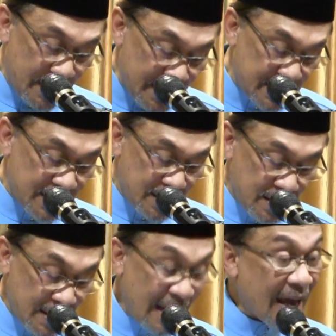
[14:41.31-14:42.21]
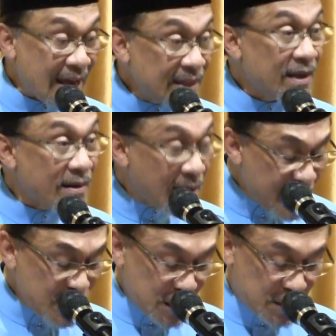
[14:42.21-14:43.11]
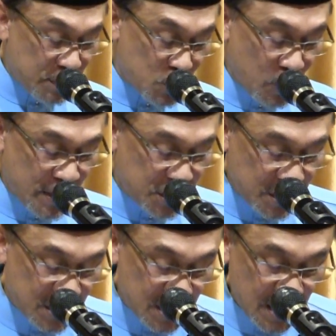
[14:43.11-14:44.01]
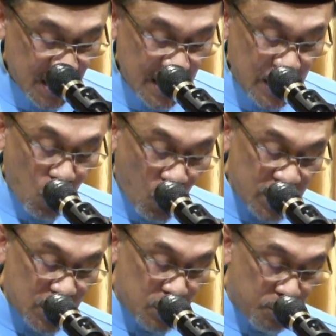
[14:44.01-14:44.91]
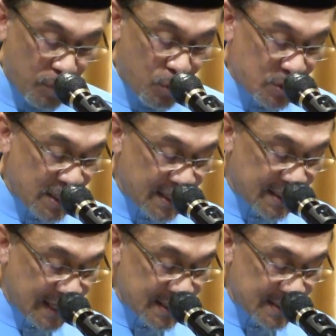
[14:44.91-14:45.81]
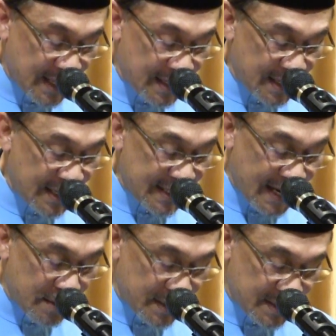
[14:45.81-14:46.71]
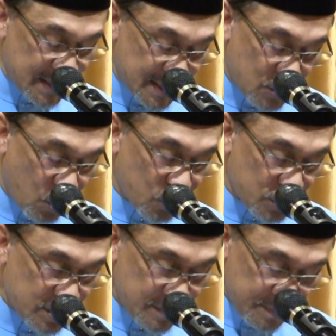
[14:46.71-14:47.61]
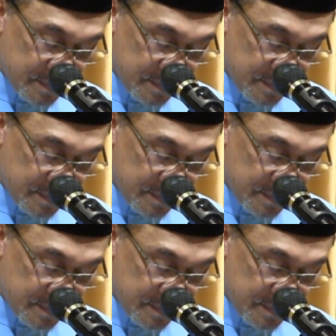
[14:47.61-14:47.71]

political and religious persuasions in order to promote greater understanding and dynamics in discourse.